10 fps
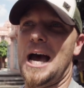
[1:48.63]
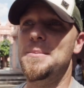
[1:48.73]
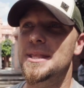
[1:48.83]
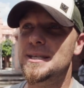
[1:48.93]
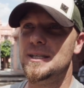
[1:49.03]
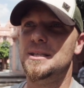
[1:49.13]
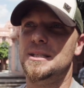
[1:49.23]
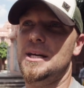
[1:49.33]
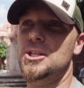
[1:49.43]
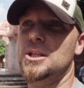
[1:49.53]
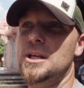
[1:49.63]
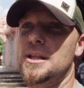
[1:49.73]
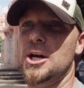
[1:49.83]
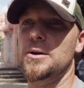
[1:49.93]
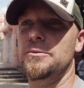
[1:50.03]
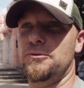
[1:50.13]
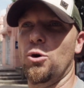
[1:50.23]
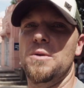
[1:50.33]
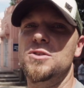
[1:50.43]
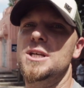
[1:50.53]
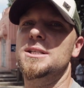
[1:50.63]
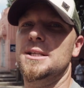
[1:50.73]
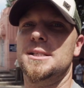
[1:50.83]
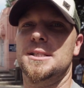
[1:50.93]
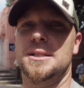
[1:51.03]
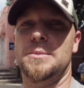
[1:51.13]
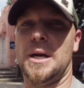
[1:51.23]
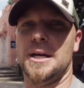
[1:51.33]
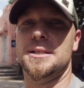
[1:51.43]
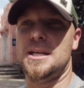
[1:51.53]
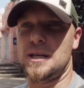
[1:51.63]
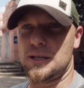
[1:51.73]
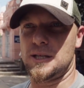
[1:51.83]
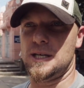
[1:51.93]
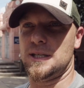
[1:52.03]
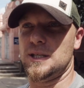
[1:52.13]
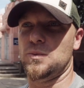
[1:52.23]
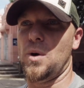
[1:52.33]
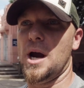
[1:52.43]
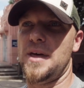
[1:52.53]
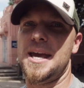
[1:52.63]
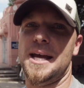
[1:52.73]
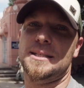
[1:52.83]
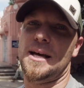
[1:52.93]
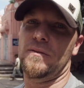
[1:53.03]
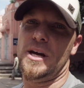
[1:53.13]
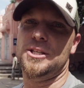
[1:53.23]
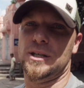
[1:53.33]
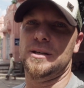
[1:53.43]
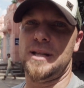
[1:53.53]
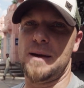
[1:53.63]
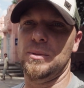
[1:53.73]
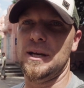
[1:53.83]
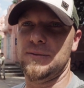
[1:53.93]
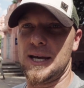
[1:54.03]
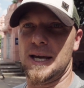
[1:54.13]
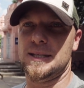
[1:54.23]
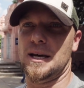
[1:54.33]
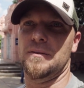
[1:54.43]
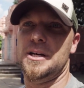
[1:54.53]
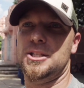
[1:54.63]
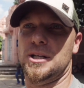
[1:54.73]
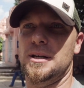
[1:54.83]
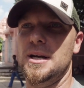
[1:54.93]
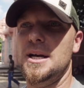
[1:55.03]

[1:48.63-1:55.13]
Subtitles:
I mean, this is essentially their form of Jesus, because this is where they get salvation. They believe they get salvation.